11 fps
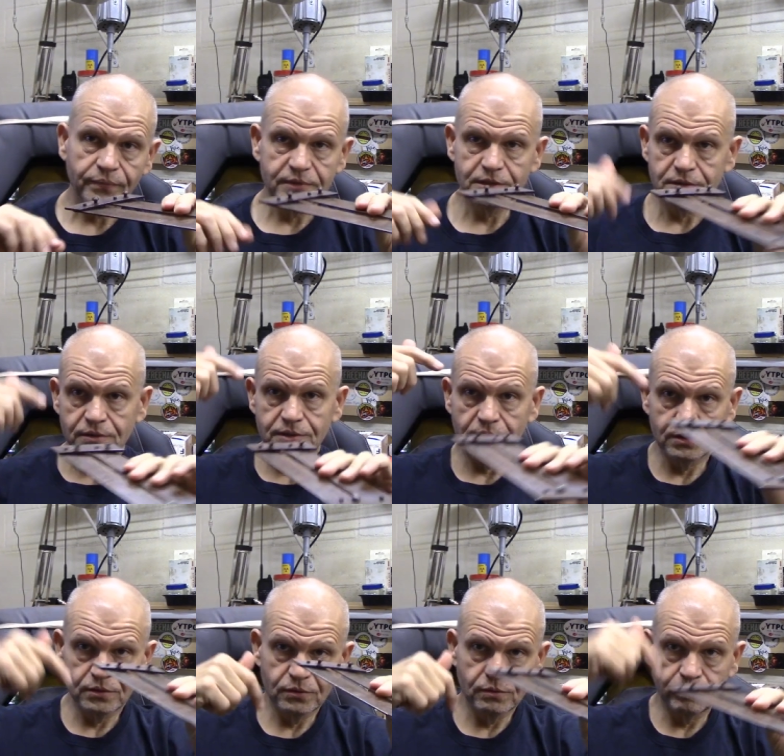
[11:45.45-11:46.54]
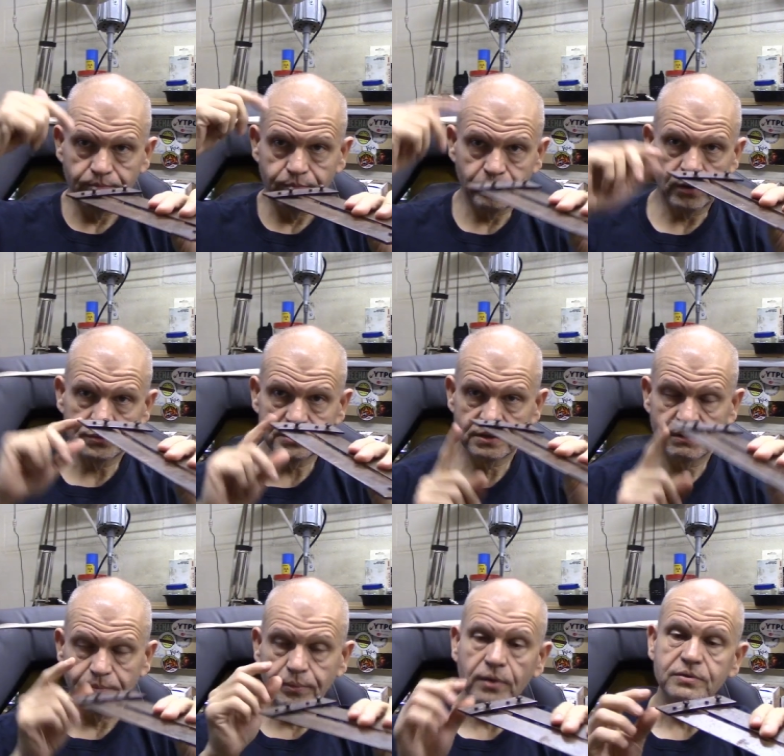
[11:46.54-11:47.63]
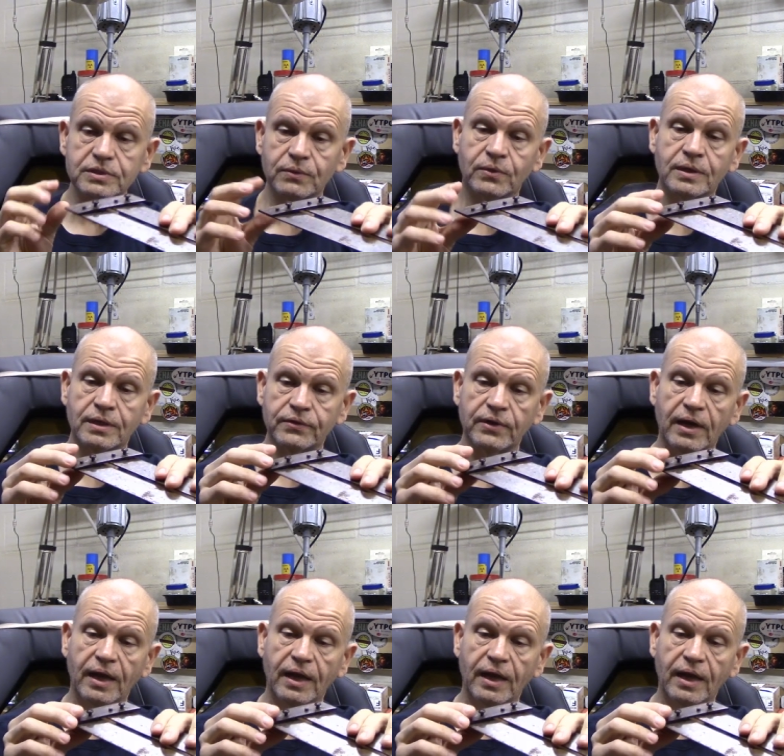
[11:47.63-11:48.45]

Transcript: just using two bolts that are opposing one another.